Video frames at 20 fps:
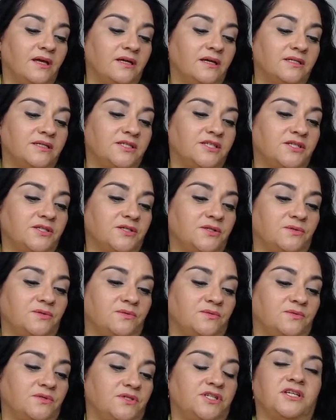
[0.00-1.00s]

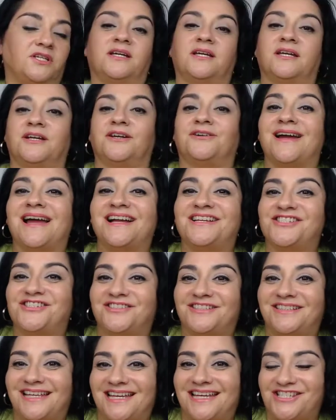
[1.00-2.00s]
to
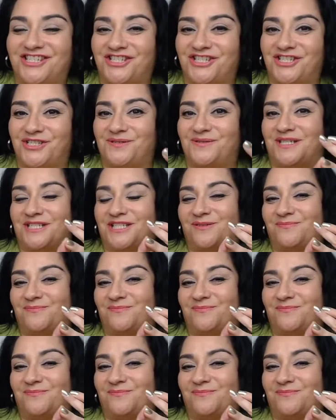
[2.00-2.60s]
congratulate you and to